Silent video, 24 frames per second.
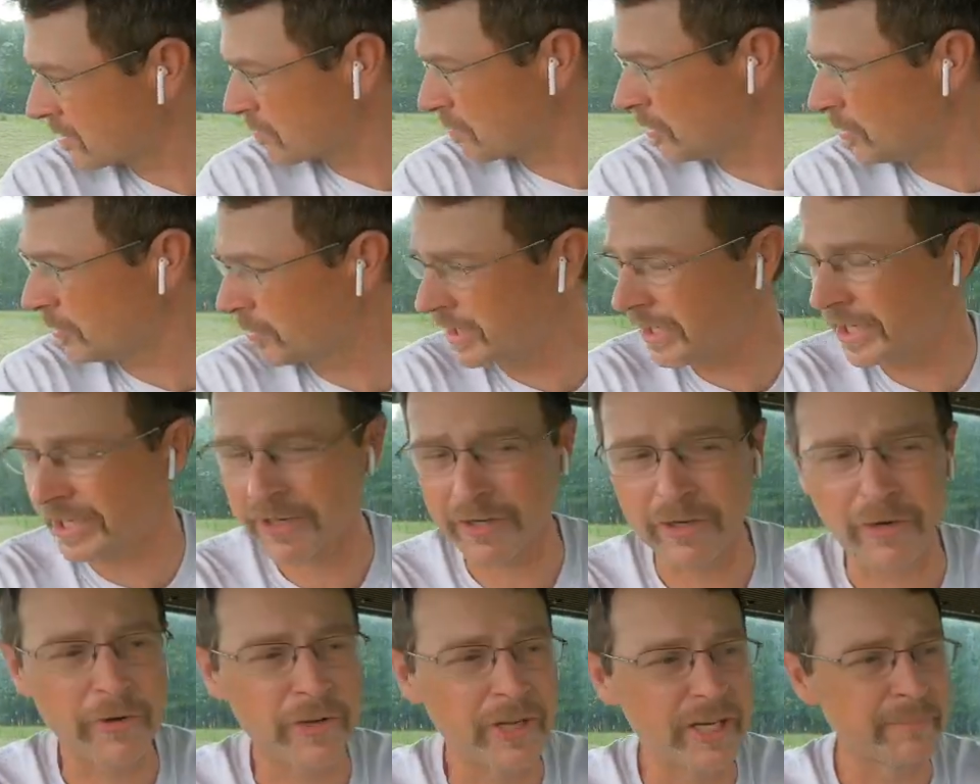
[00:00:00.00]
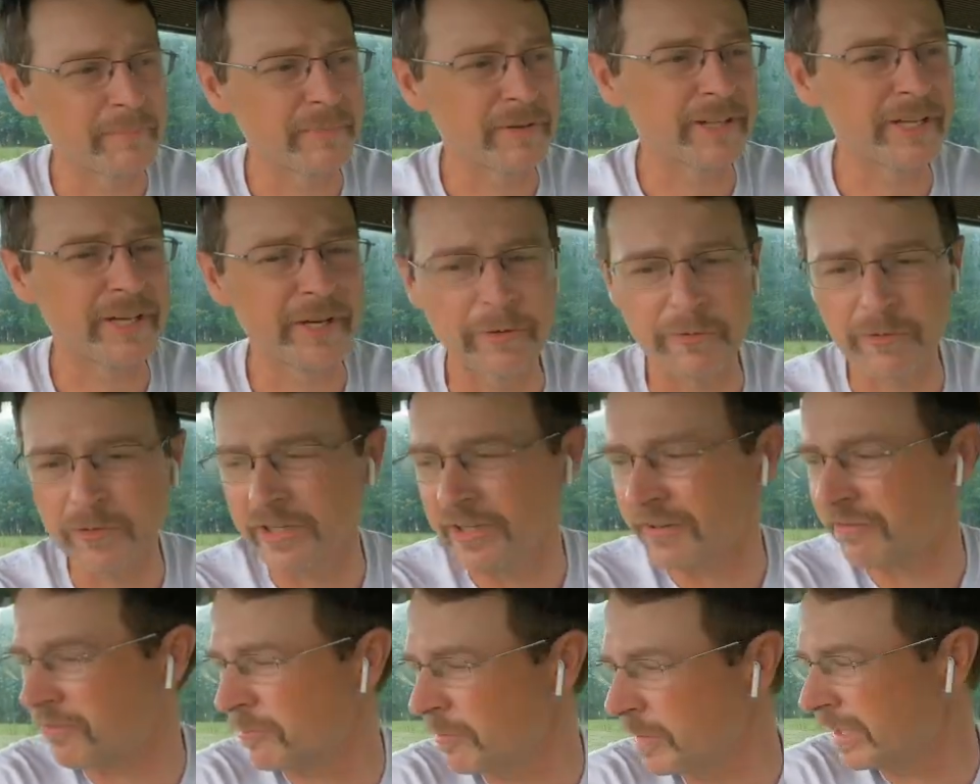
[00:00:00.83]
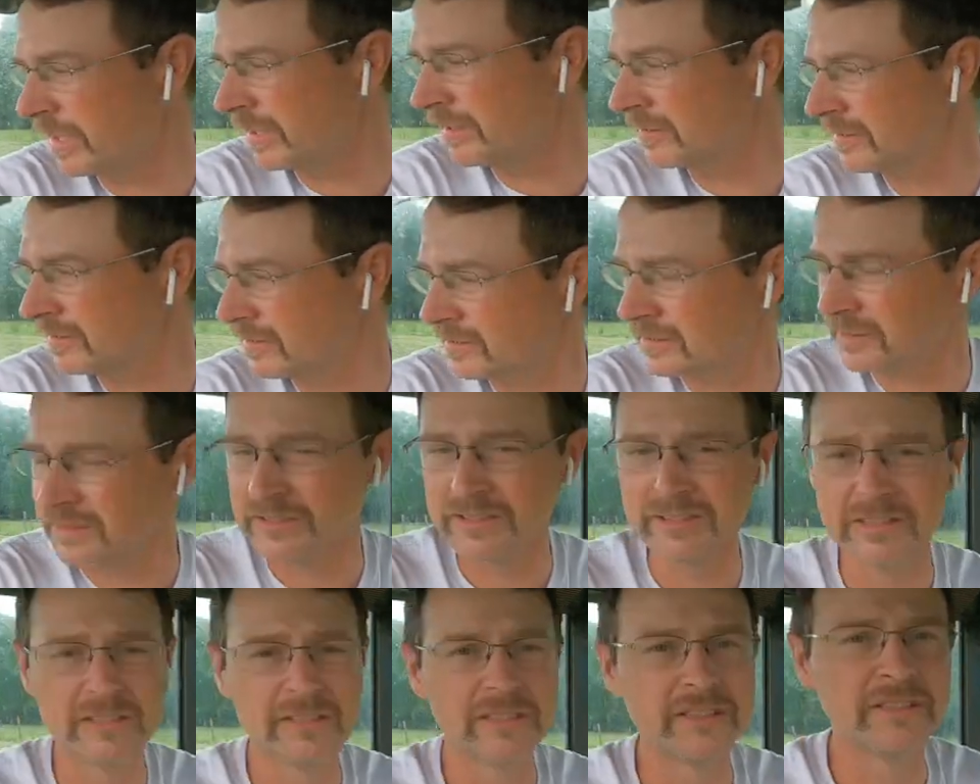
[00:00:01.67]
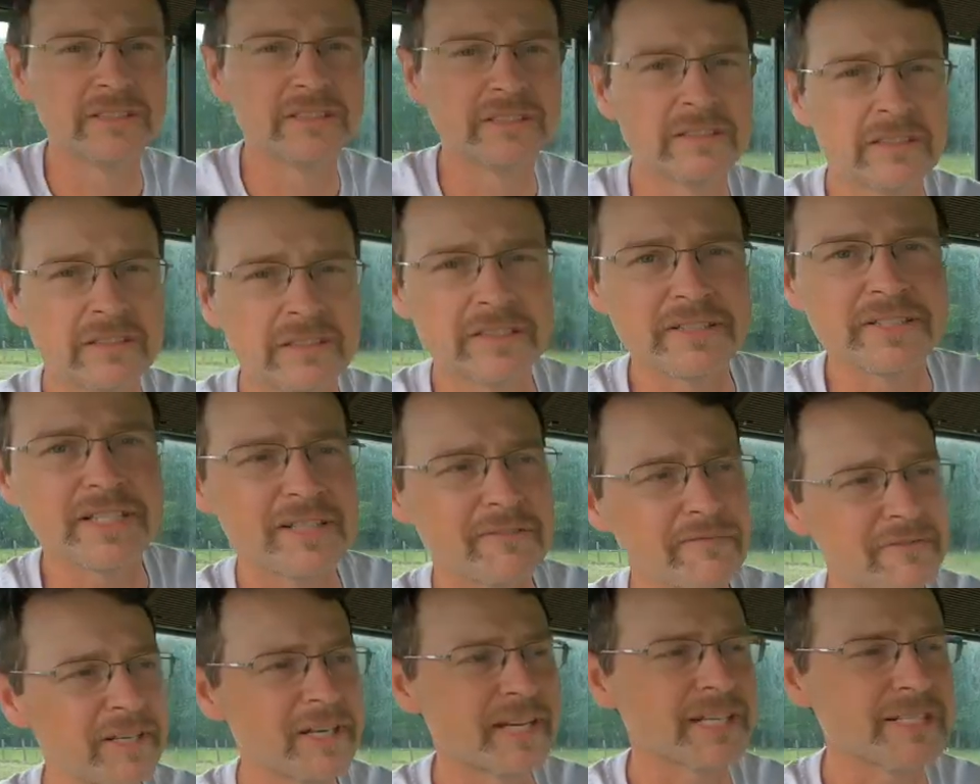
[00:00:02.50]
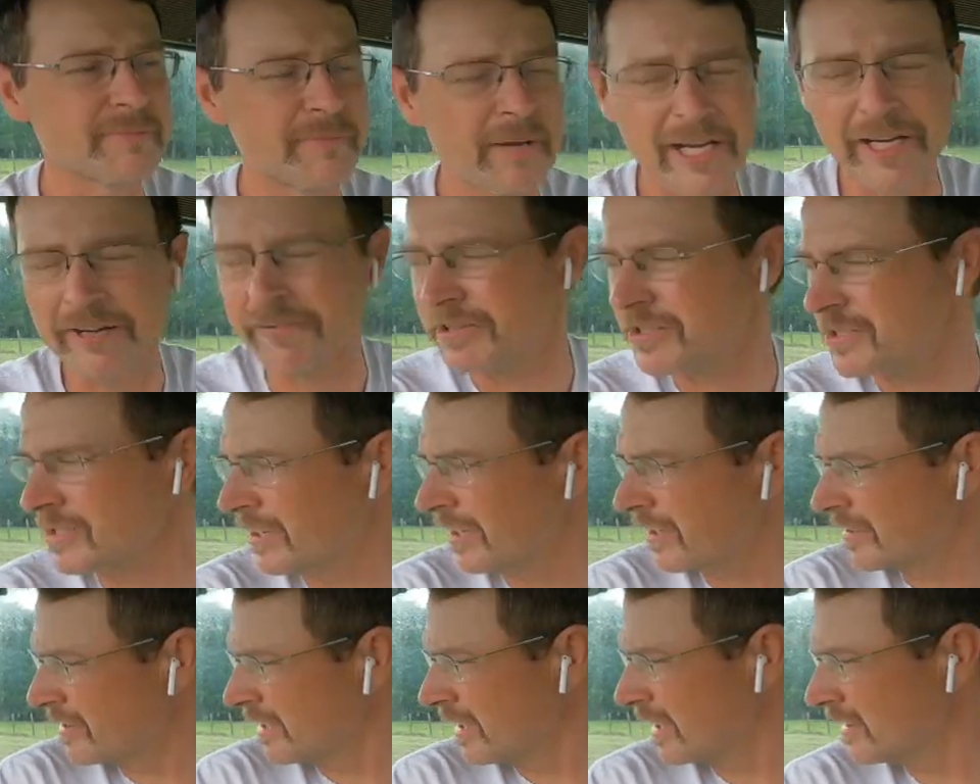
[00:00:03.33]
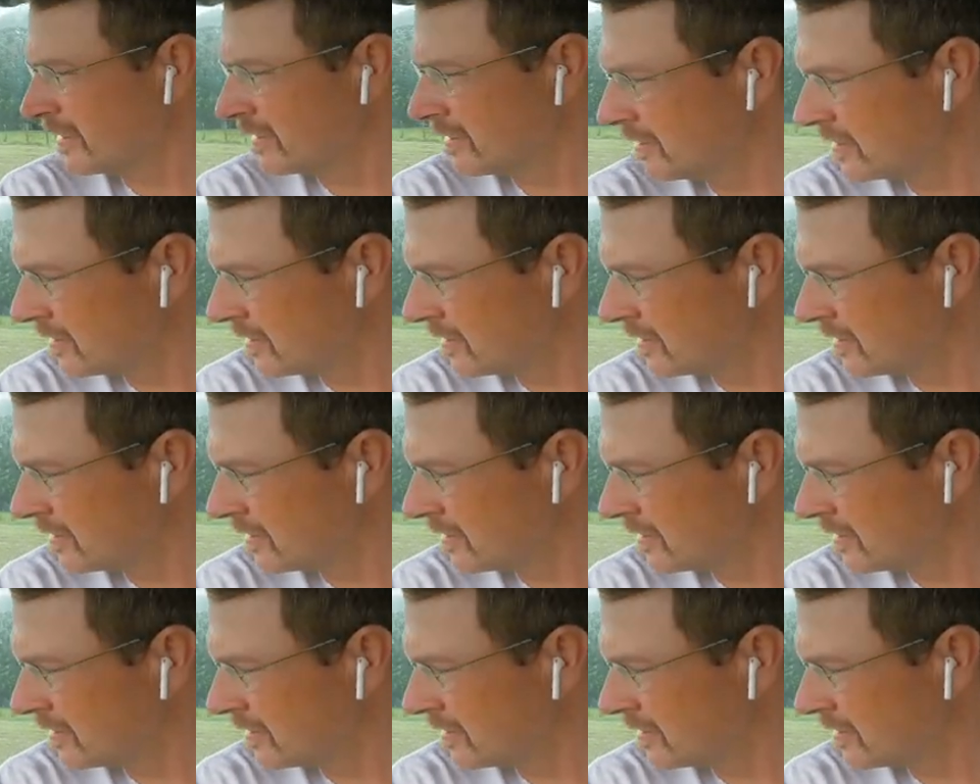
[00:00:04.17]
So we'll kick her on up and let her run for that. See if we can get some acreage knocked out.